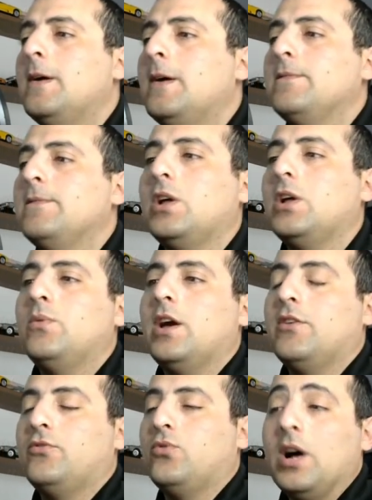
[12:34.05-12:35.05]
Then we have
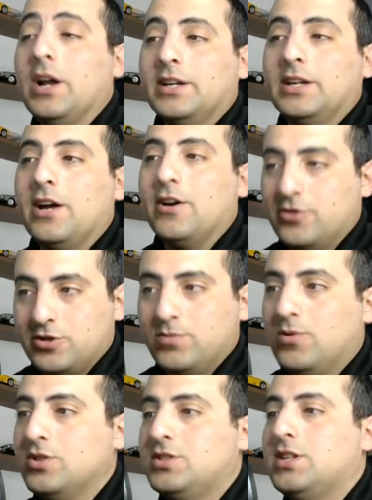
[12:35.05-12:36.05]
one Chaos
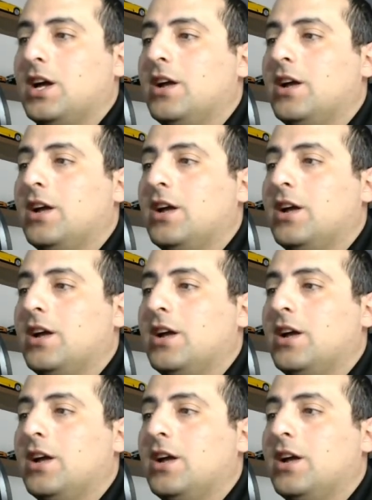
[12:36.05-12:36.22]
Monster,